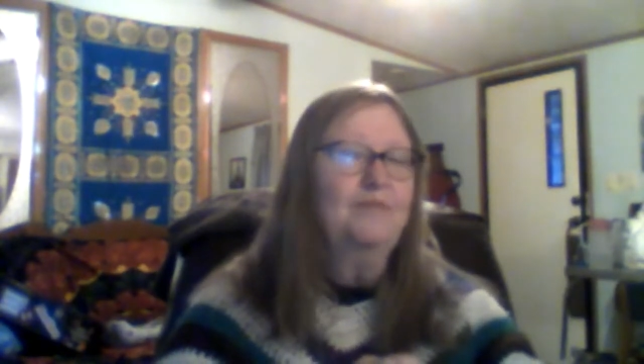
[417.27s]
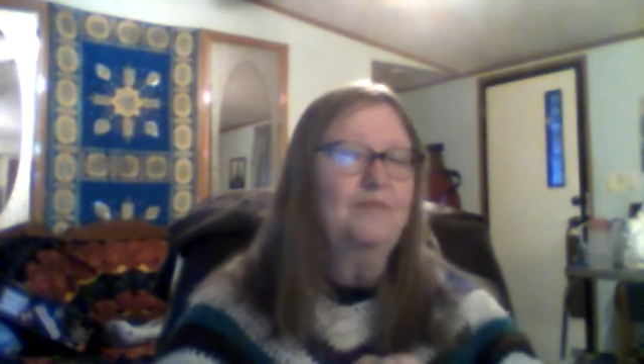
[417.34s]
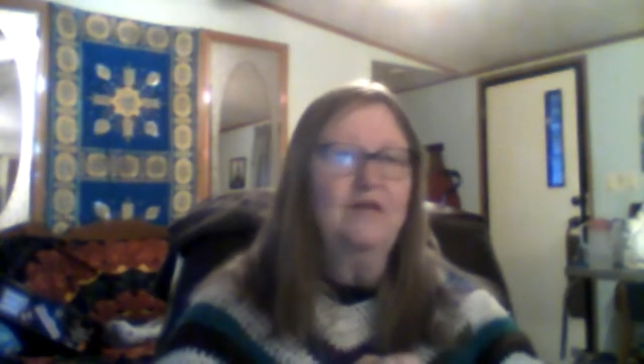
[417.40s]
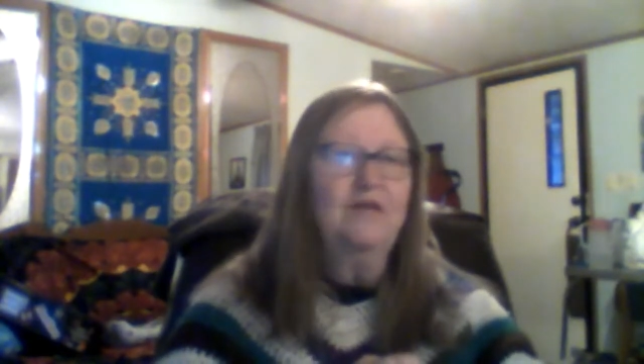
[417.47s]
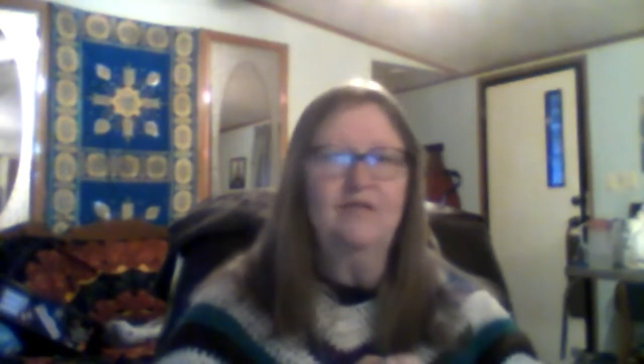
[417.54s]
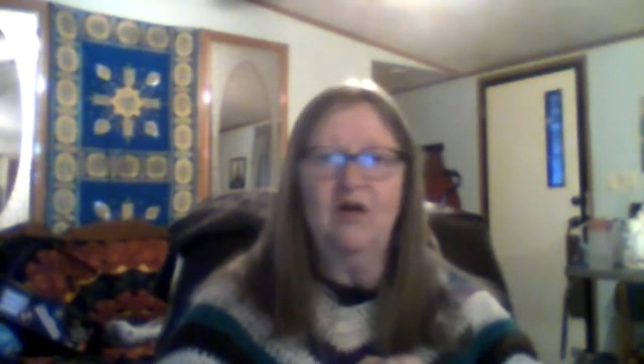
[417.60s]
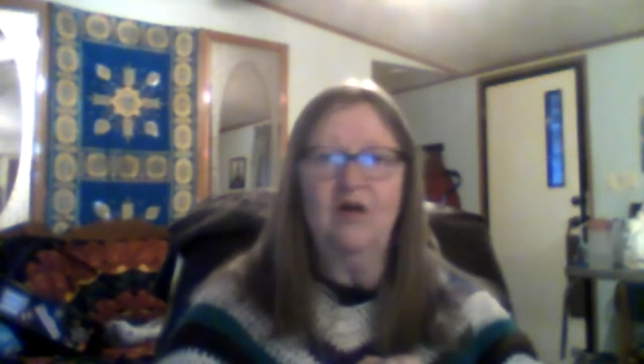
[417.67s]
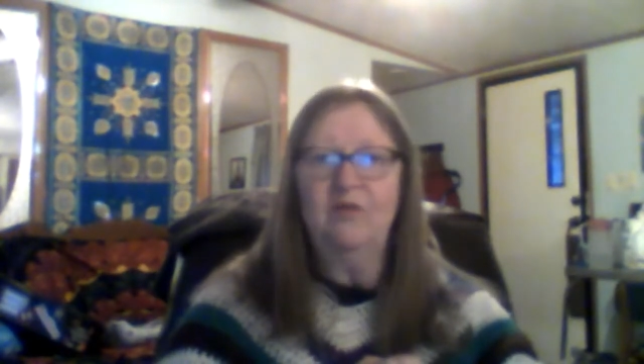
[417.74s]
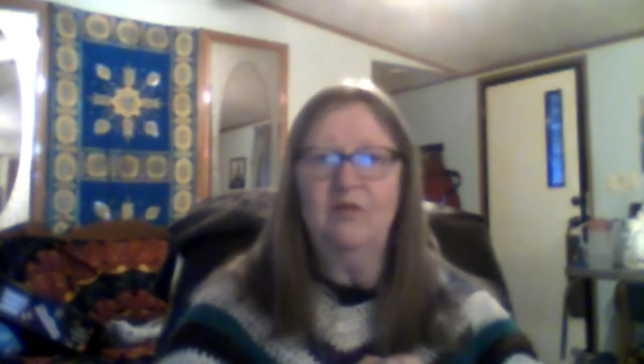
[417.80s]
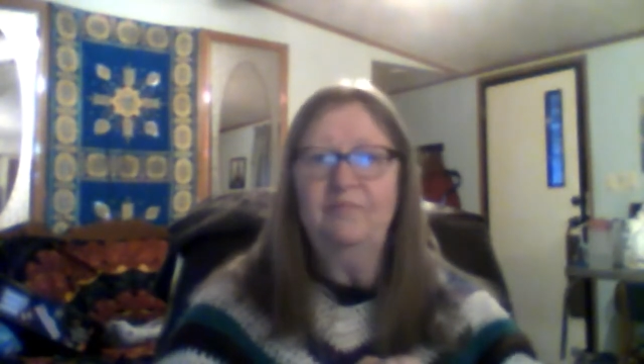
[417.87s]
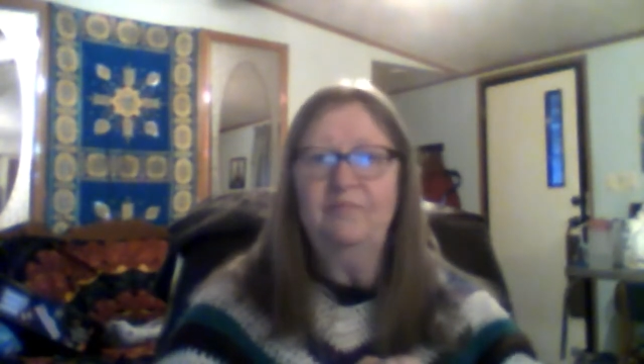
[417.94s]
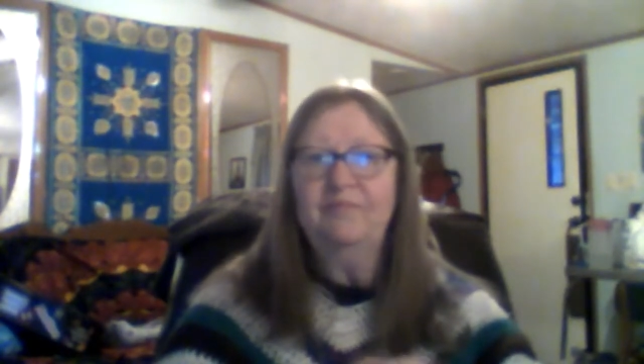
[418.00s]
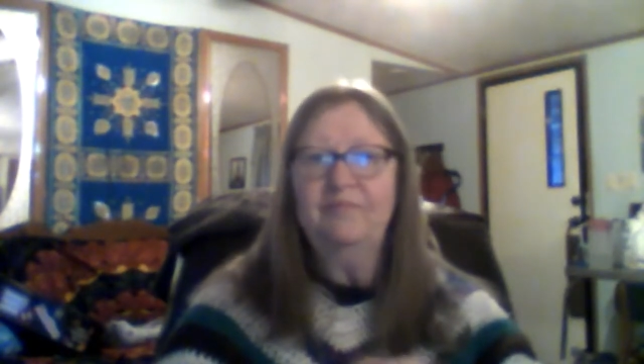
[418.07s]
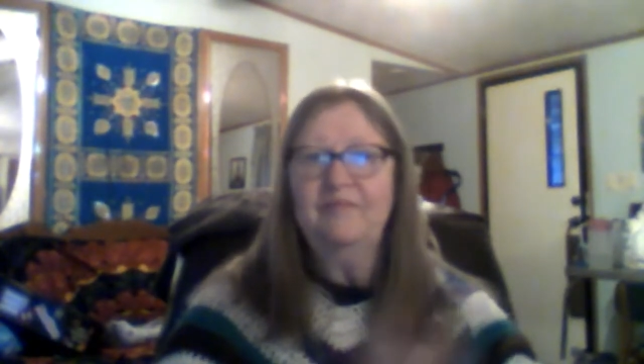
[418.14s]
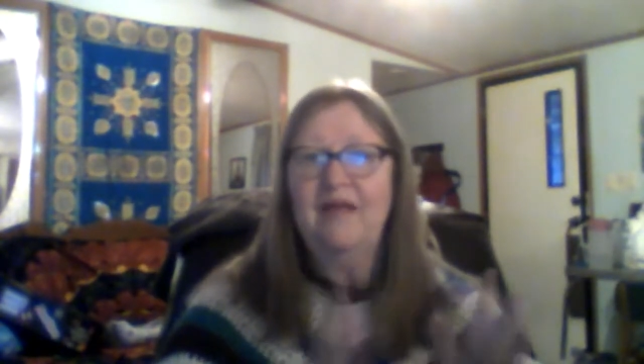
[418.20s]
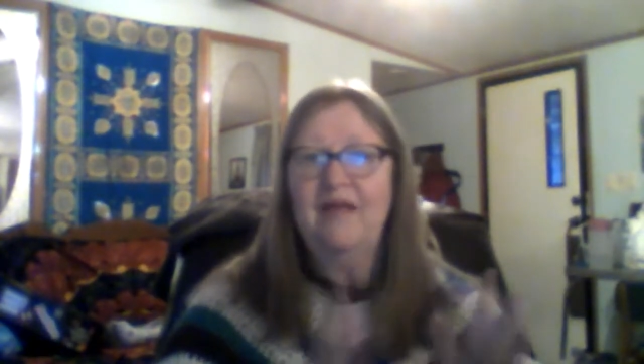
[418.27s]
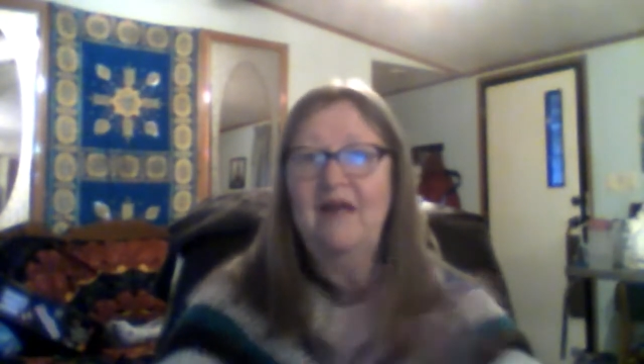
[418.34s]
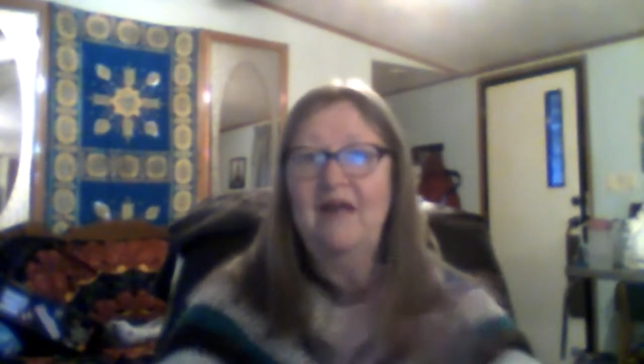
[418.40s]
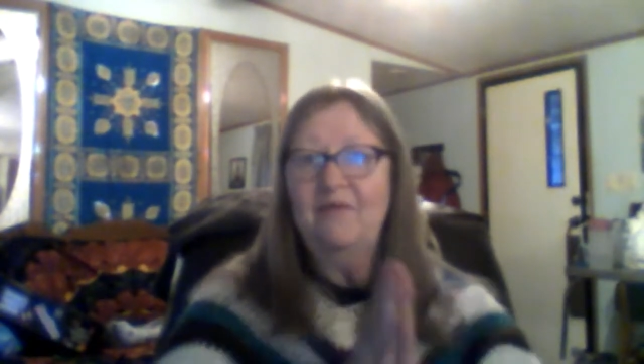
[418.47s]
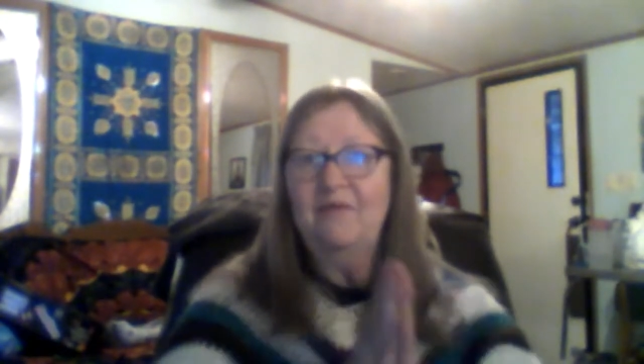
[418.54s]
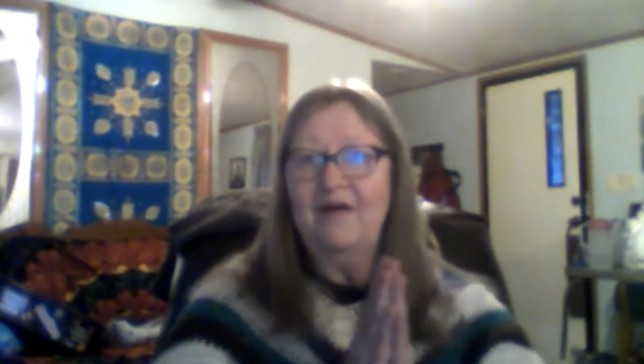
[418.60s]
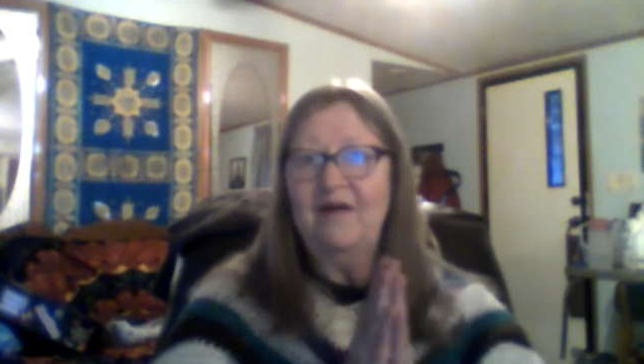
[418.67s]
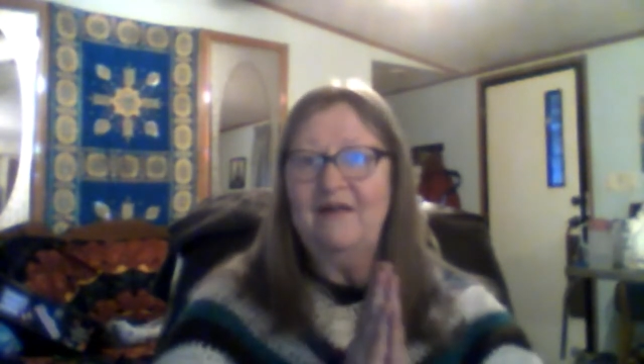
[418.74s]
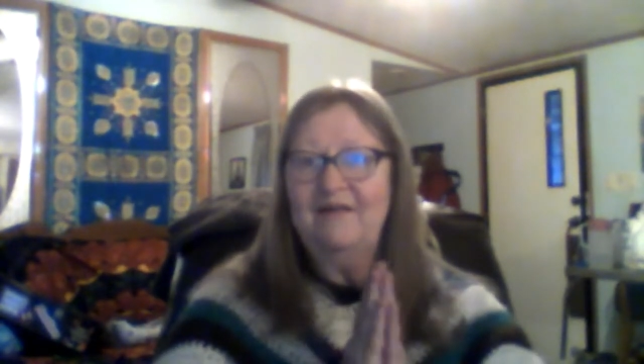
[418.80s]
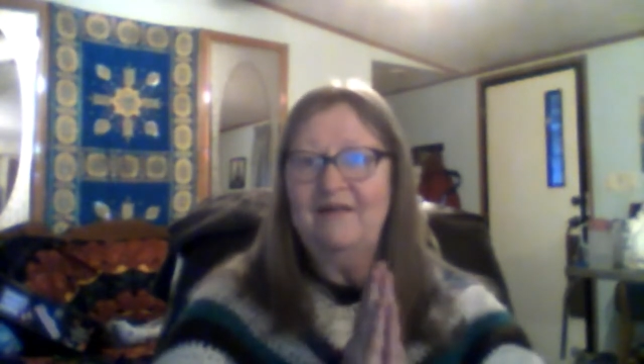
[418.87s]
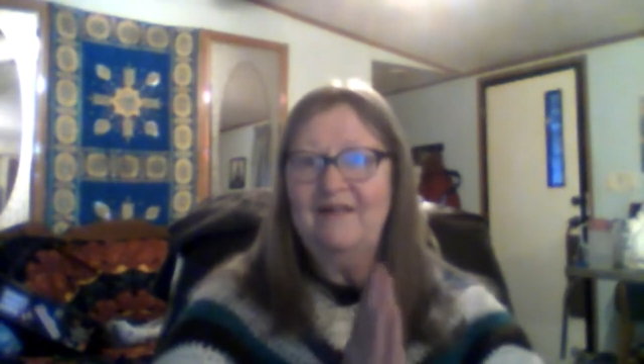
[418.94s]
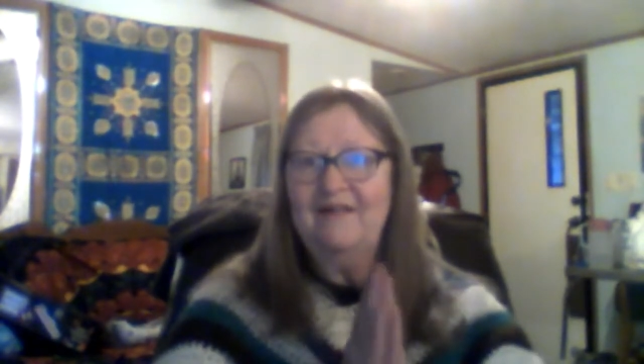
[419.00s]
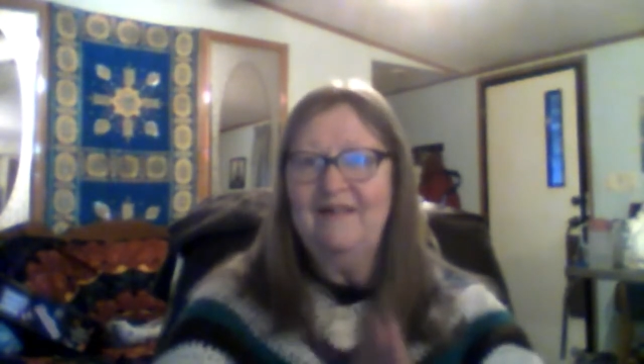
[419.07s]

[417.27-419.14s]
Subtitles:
So anyway,